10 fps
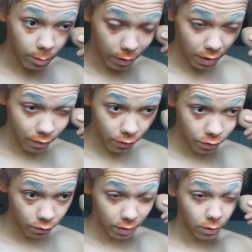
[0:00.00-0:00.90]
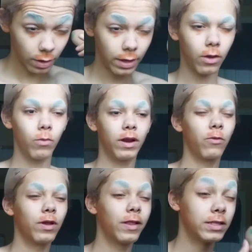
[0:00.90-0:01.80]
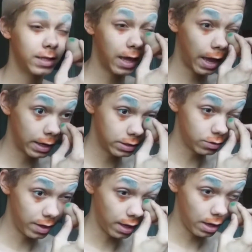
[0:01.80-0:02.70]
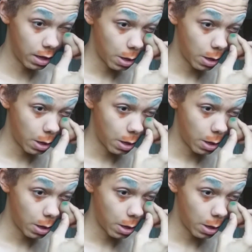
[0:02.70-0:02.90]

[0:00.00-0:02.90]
I was halfway through figuring it out when I realized that I had to be